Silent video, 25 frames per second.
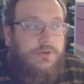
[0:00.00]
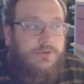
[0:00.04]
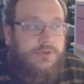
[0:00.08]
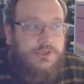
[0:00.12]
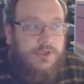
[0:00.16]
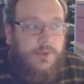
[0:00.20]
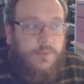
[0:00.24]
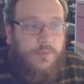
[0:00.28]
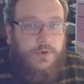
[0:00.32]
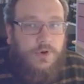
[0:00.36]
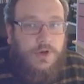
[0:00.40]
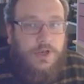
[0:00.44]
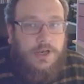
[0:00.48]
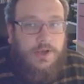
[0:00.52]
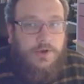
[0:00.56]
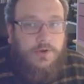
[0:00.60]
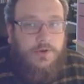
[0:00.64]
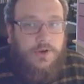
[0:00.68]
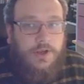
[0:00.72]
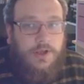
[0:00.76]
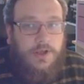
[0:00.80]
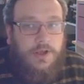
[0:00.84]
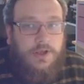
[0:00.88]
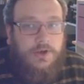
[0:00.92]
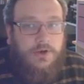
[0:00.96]
double click
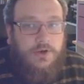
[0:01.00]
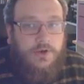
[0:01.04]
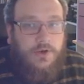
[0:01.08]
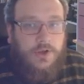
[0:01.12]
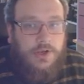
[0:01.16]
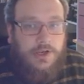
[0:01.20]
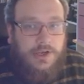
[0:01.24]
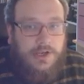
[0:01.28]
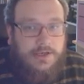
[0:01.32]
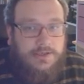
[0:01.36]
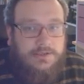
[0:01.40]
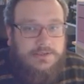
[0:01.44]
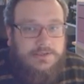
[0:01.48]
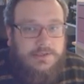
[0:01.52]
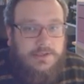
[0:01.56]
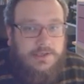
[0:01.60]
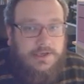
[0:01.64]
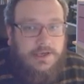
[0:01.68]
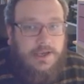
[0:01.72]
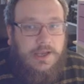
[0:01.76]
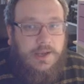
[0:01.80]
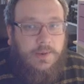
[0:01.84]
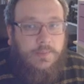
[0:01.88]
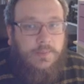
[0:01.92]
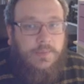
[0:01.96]
on it and you connect to the
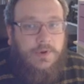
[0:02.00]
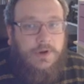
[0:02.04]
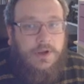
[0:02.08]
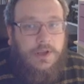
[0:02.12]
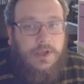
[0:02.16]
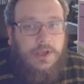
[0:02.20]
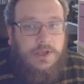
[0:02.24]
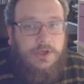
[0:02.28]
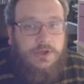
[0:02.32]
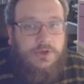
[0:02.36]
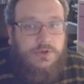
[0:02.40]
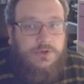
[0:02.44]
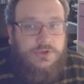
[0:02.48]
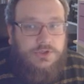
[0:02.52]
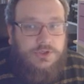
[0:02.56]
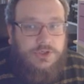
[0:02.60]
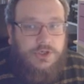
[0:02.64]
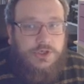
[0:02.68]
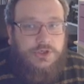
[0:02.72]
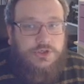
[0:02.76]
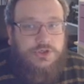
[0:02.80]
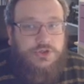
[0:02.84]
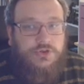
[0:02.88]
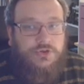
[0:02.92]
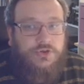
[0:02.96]
camera and you
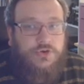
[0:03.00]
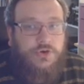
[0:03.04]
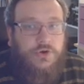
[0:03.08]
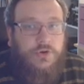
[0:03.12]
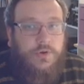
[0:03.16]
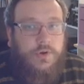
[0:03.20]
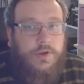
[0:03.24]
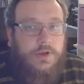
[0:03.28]
search through,